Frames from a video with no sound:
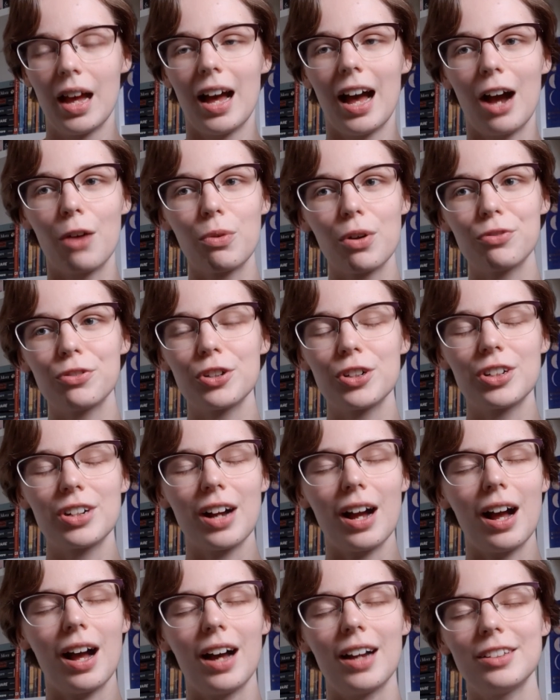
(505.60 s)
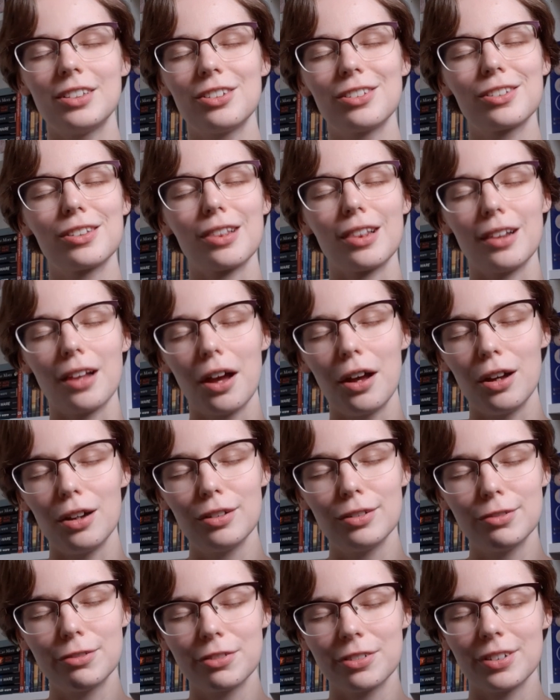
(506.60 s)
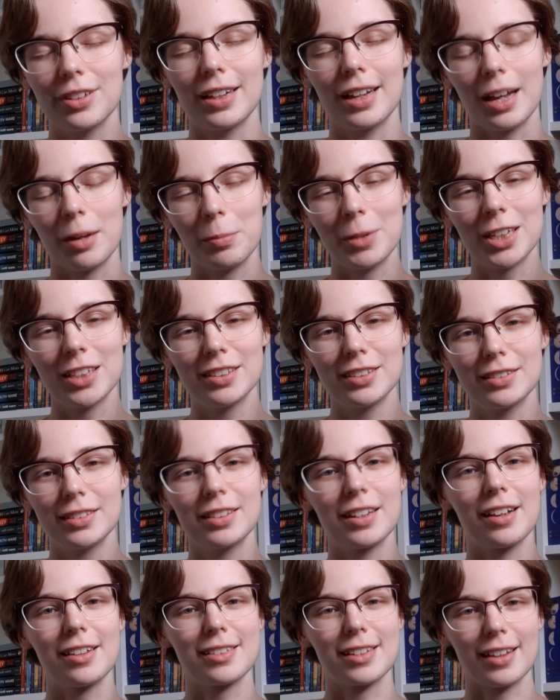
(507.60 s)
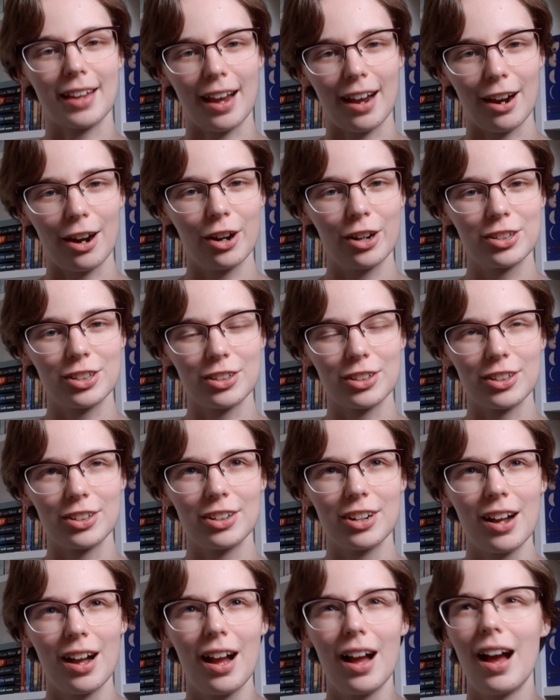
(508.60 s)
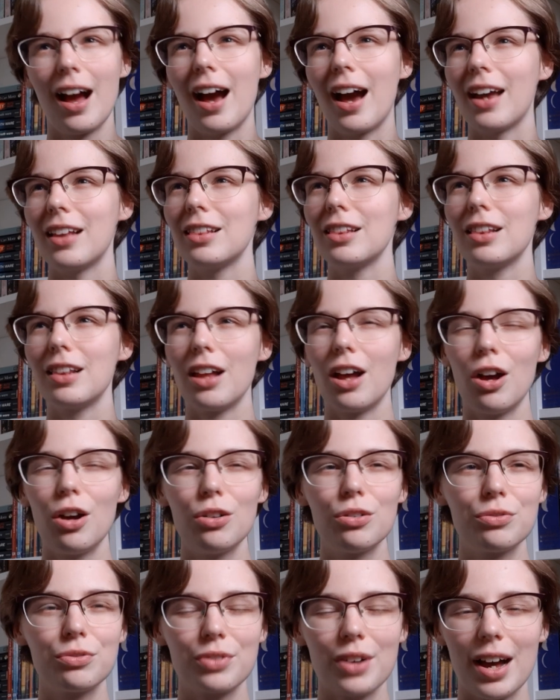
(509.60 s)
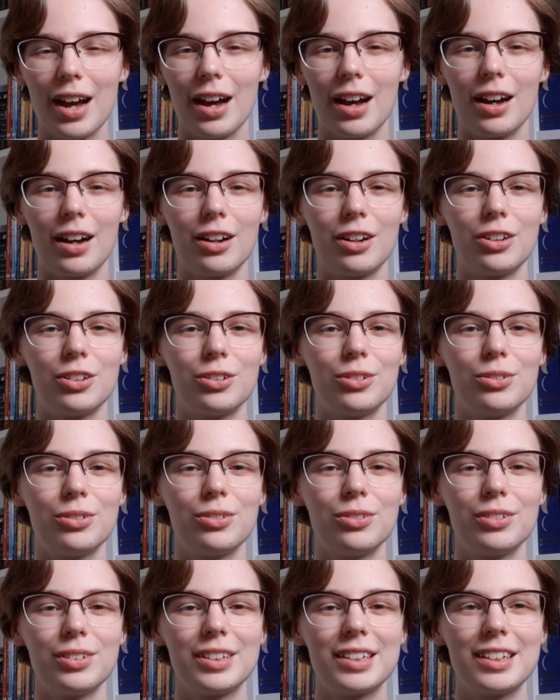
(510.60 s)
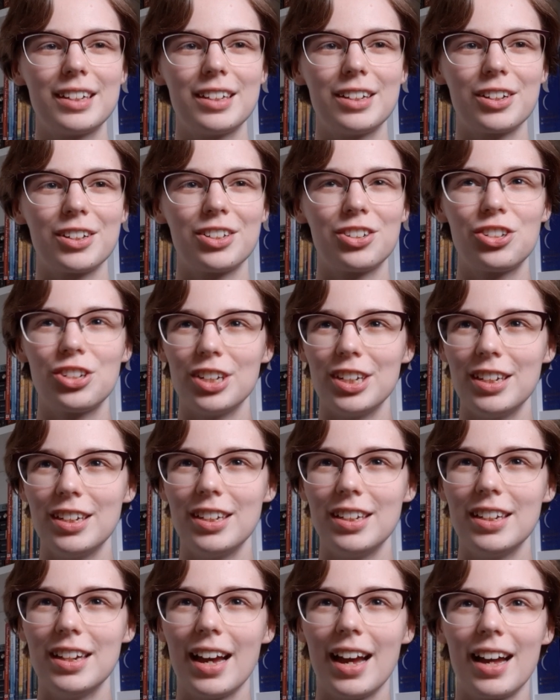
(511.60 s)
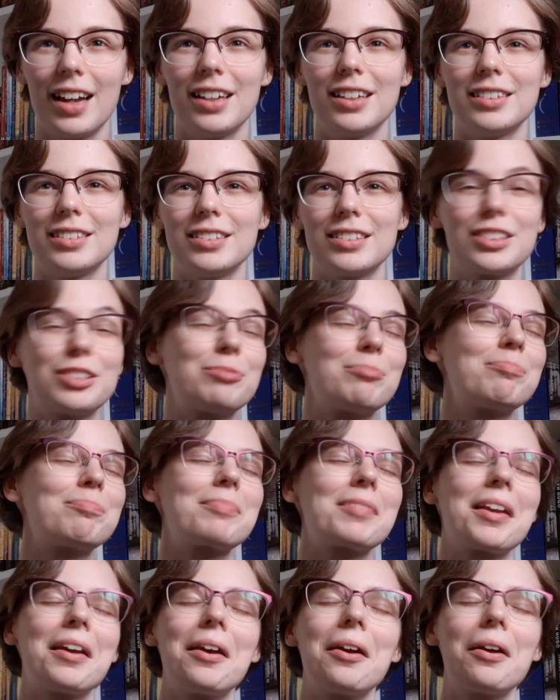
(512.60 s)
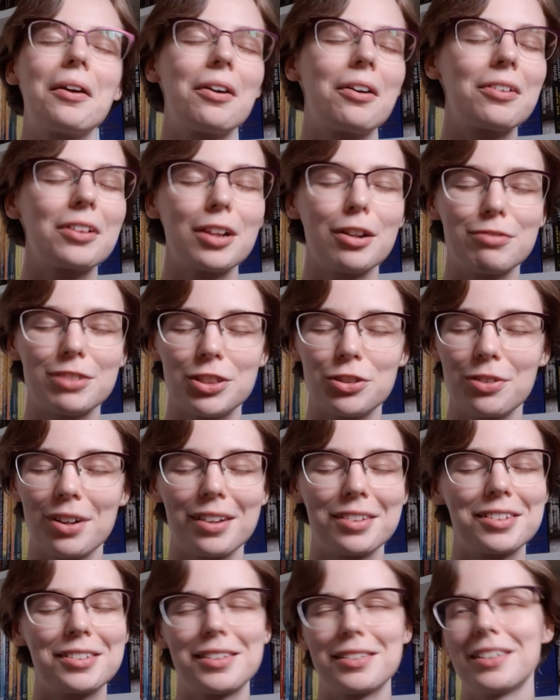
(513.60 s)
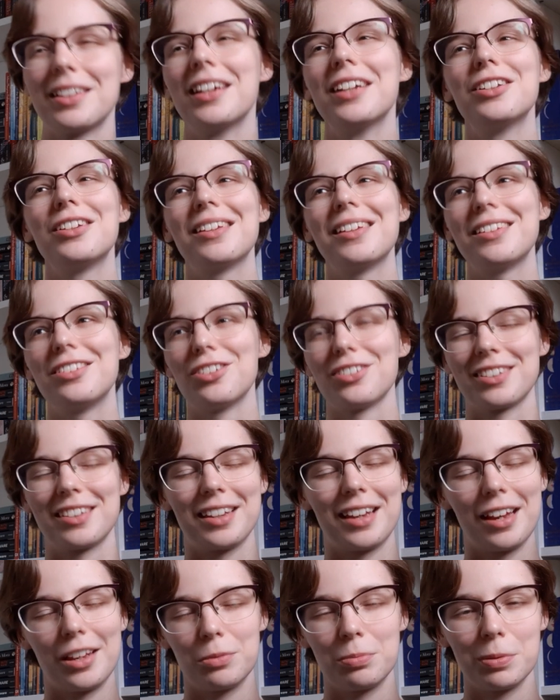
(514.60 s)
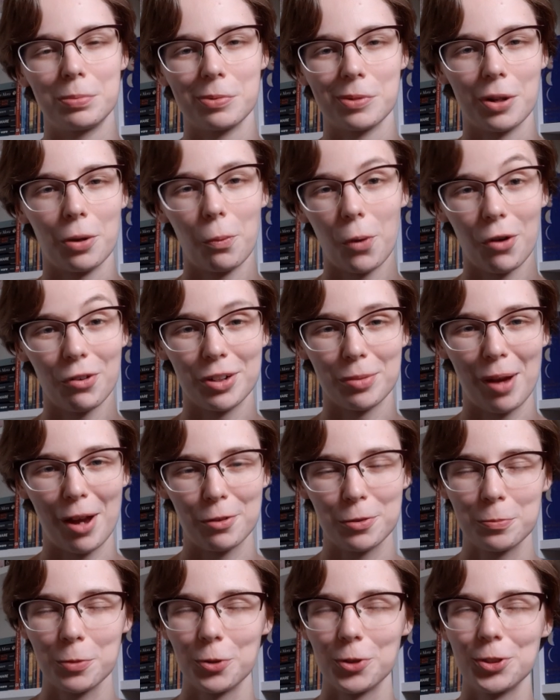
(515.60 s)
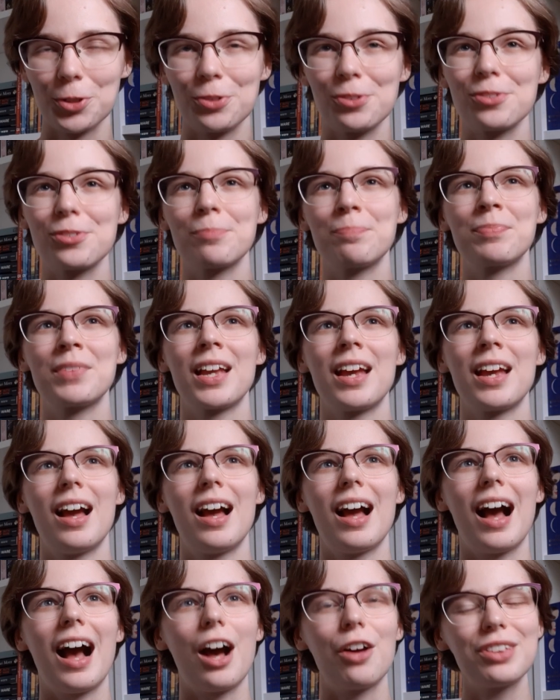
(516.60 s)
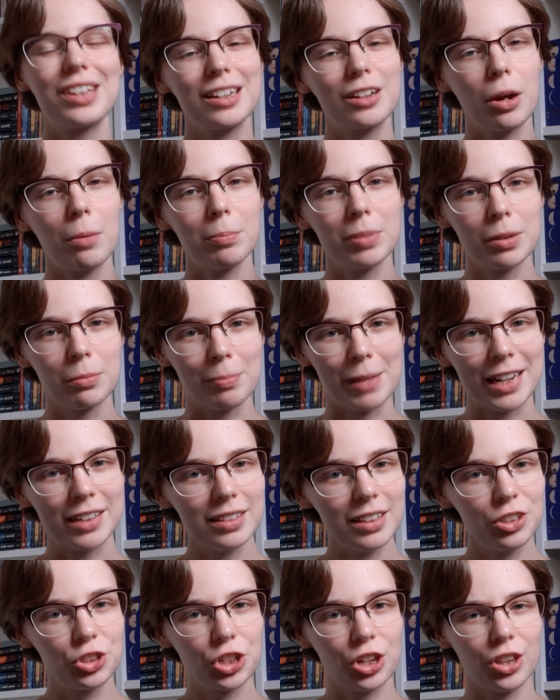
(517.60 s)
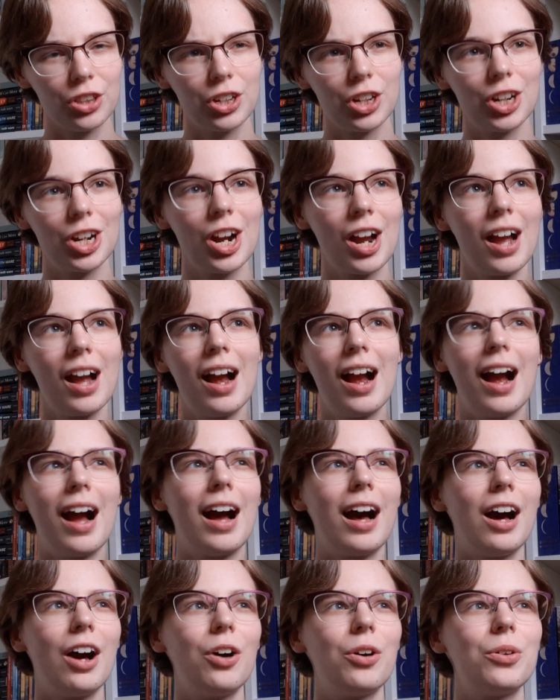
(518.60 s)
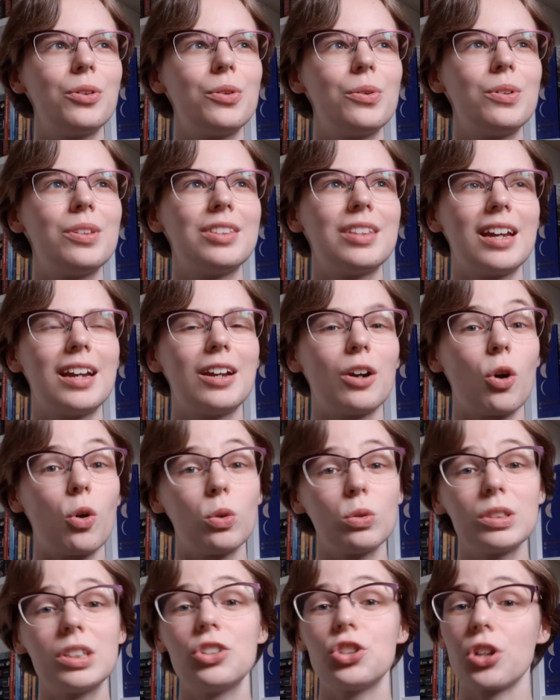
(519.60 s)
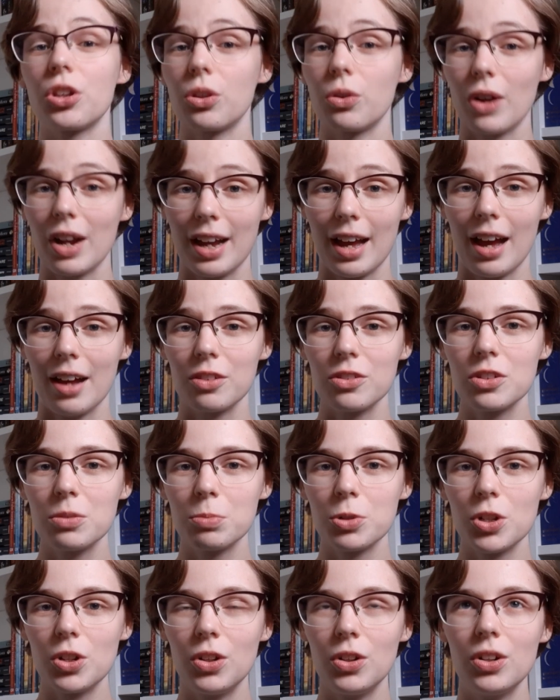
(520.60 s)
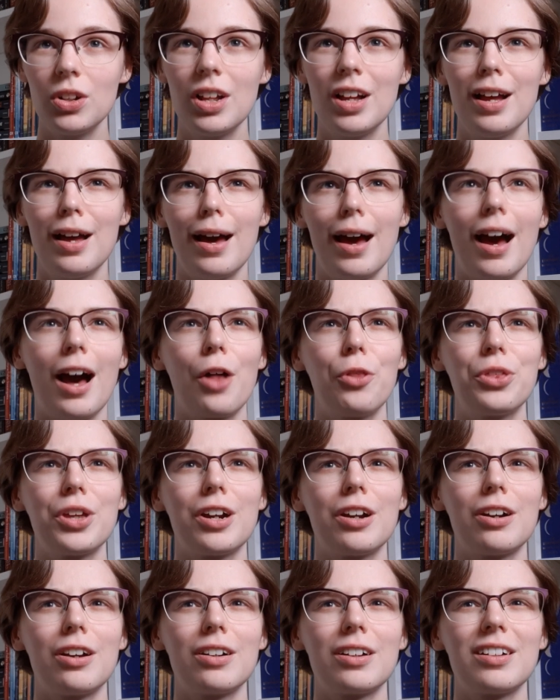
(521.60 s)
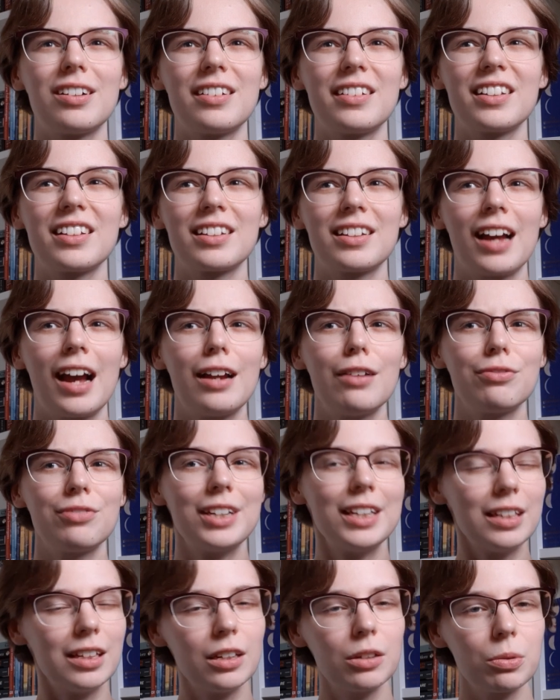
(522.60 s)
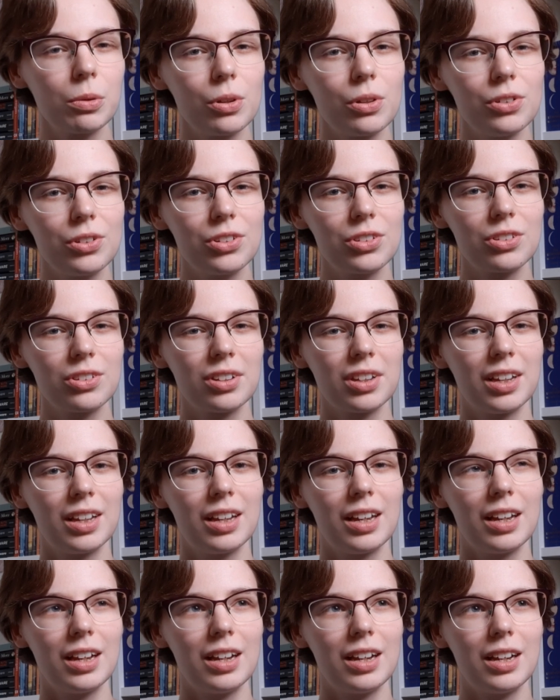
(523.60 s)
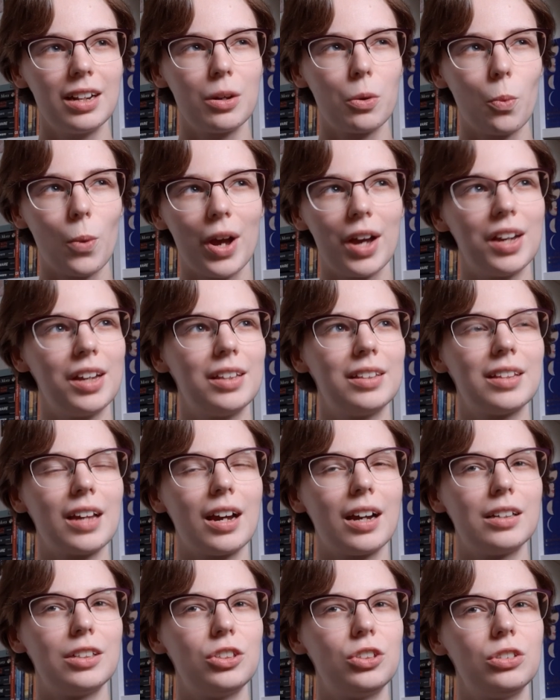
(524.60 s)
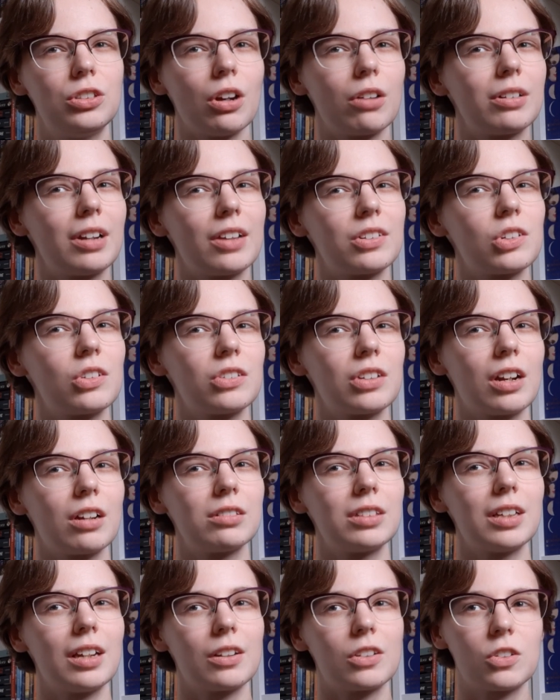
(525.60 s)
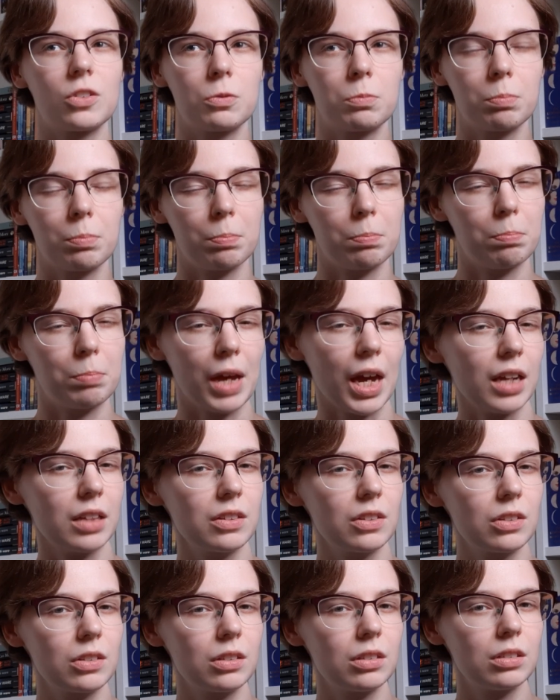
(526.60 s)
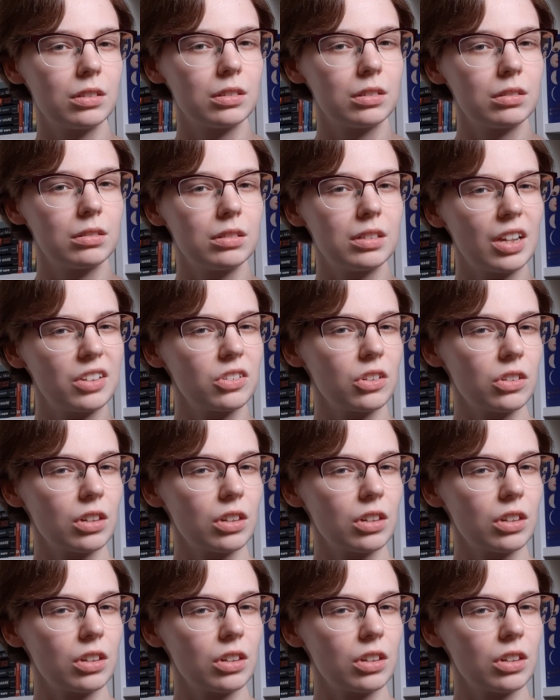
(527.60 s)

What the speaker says: However, I just love Emma as a character. I love how she and her love interest, just in case people are worried about spoilers, how they complement each other, how they hold each other accountable, how they're kind of equals in a way that you don't necessarily expect in